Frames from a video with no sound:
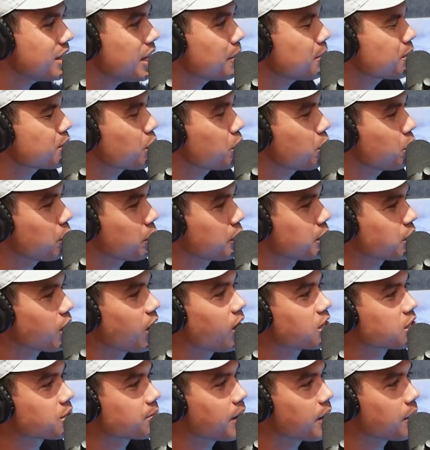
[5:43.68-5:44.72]
the episode where we
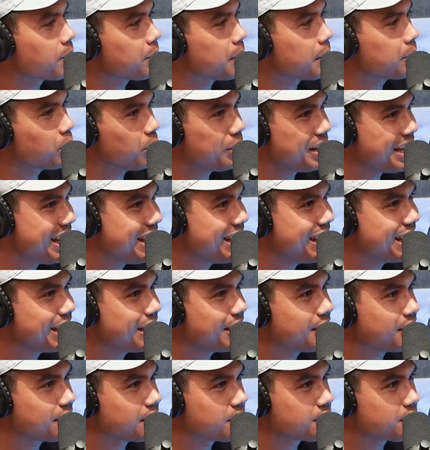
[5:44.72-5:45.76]
talked about people
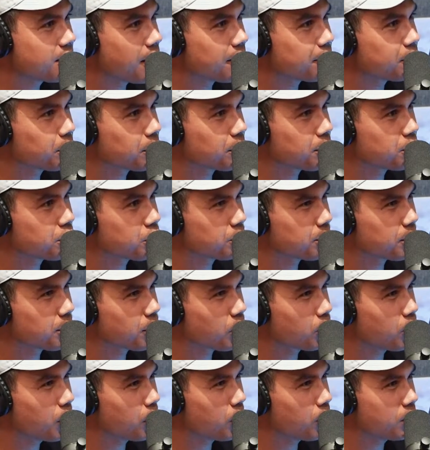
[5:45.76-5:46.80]
eating stuff during the Super
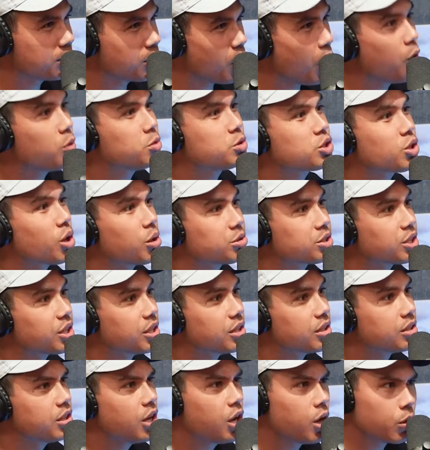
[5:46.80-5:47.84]
Bowl? What was? Oh,
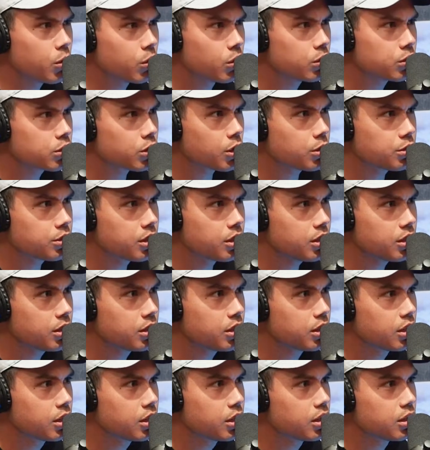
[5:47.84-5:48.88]
salsa. Yeah. No, salsa?
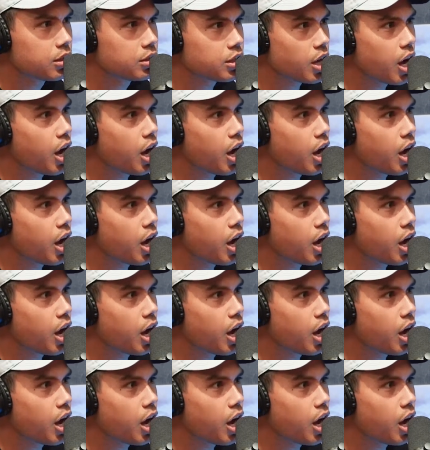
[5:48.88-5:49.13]
Mm,